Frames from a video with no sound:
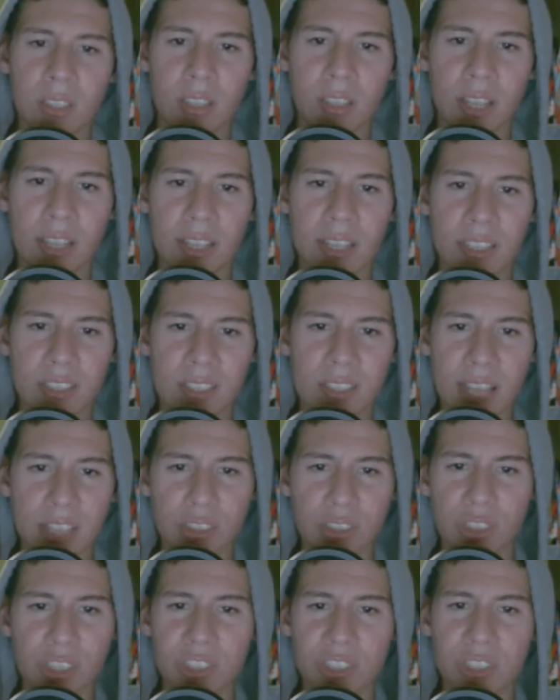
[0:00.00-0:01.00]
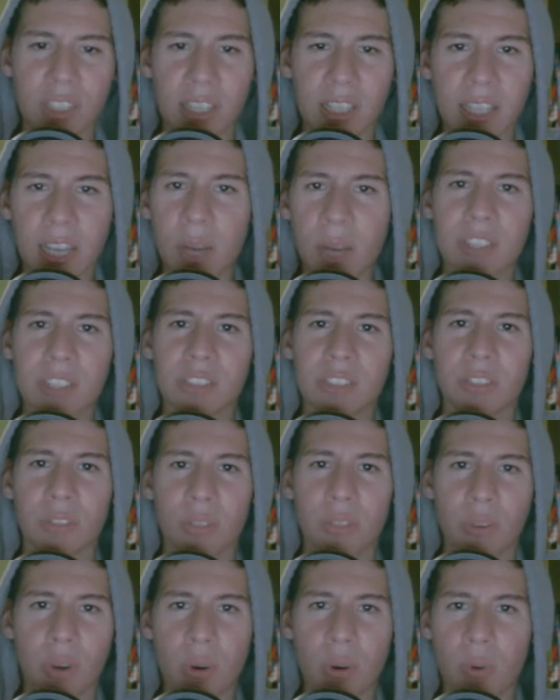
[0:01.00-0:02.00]
Like, it's not just lyrics
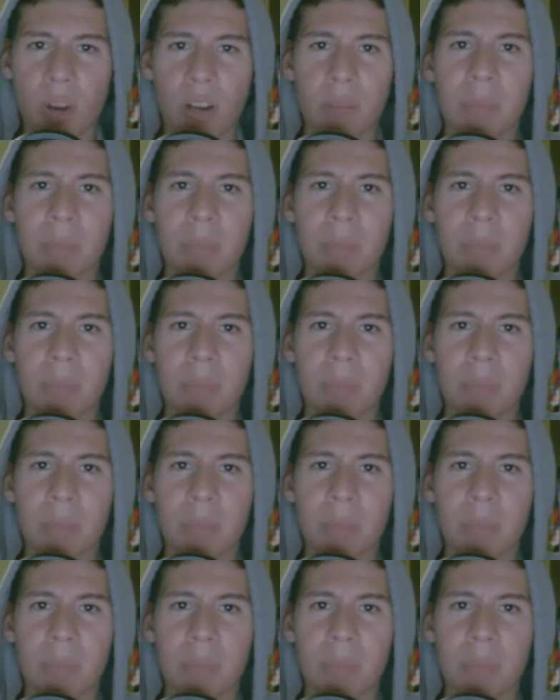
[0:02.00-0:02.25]
thrown on